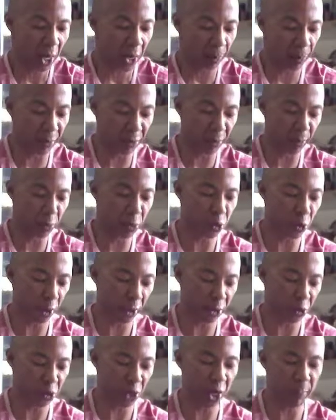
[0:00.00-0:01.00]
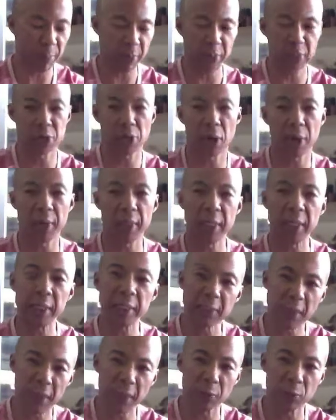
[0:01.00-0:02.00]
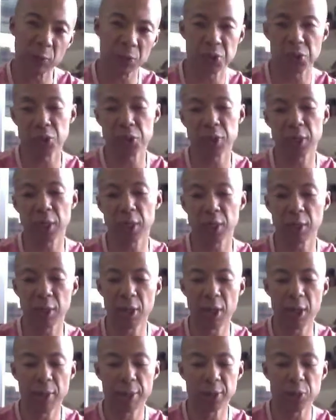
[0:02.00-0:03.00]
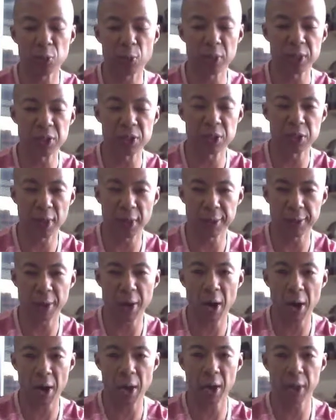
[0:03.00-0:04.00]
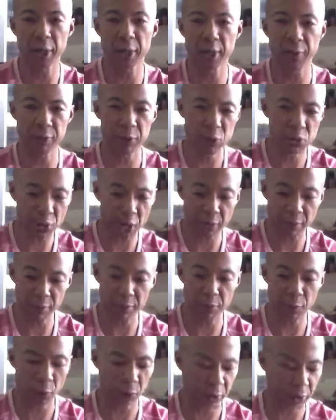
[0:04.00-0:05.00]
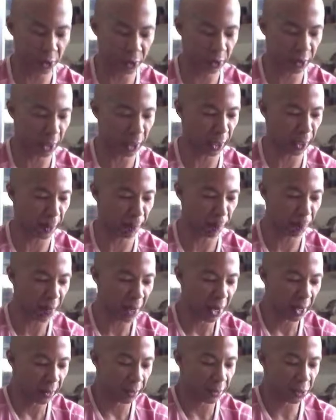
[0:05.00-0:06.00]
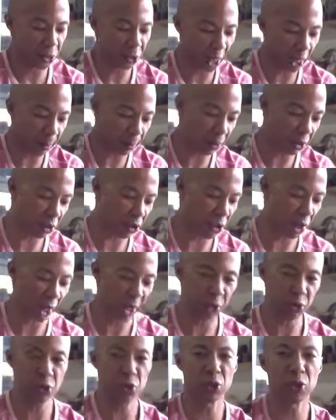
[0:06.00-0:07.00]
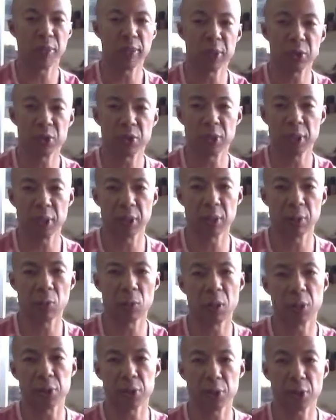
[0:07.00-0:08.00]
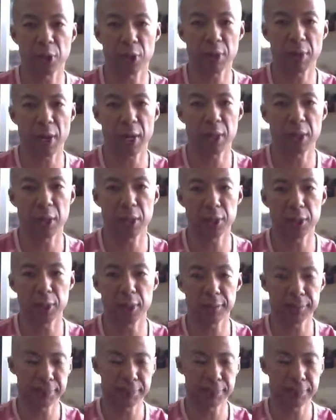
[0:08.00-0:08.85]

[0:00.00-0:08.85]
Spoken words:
But the majority of the shaping's already done, which is good. Because once it's leather hard, if you try to force the shape to change too much, the wall's going to crack on you.